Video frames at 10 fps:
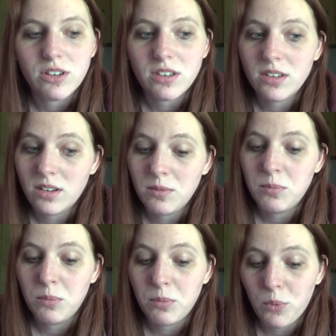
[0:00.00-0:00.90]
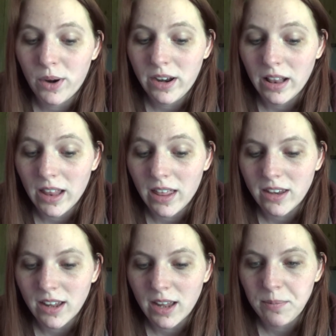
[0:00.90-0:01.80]
is what I did a lot of
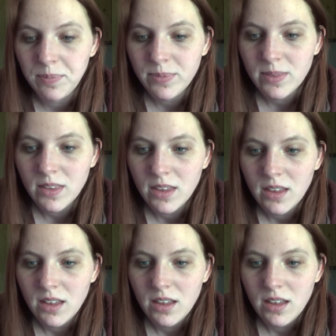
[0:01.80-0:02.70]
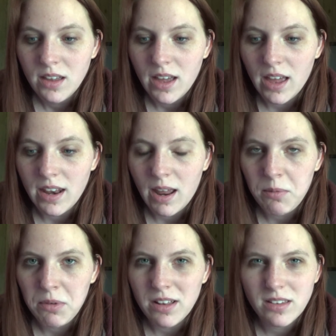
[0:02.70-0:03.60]
the time, and
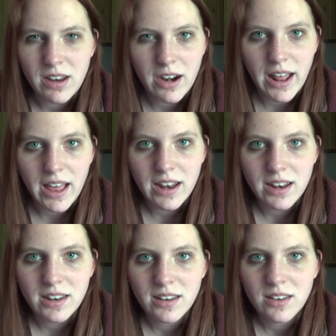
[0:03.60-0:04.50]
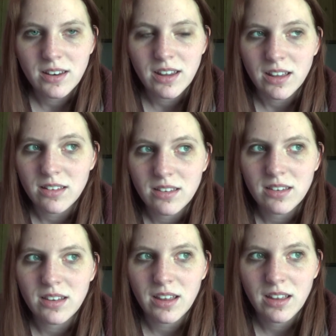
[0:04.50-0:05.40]
not get stared at,
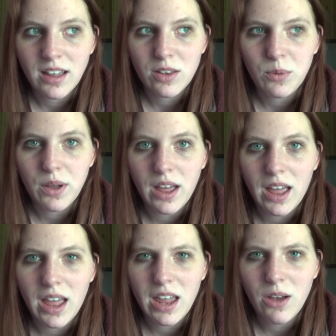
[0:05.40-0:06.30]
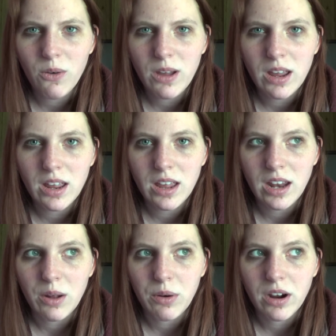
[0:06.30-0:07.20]
because that's why I hate going
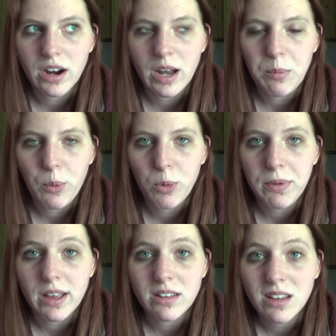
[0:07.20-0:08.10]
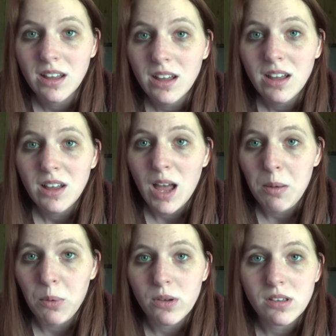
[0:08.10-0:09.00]
anywhere anymore, because
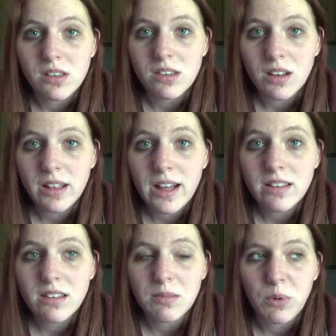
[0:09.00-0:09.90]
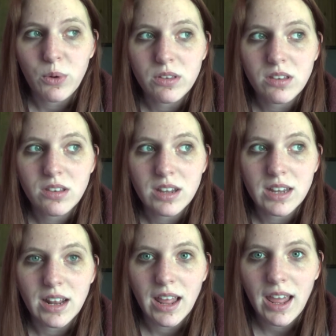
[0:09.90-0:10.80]
I'm always in sunglasses, I'm always
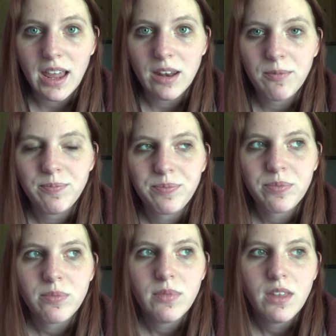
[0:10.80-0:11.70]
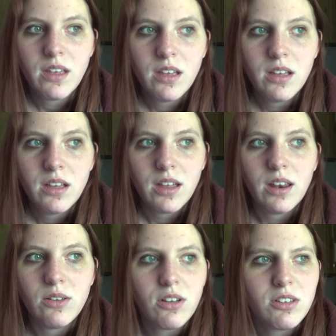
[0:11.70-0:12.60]
in a cane.
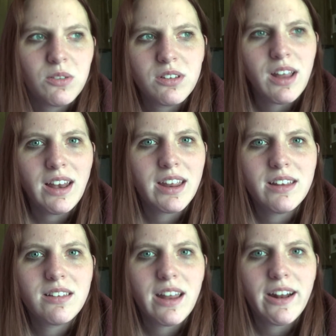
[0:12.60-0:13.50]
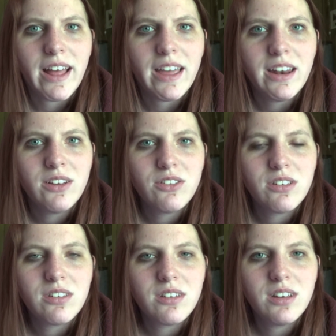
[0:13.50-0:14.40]
And it was awesome just not to get stared at, you know. It
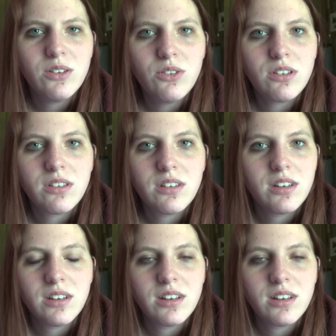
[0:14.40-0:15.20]
was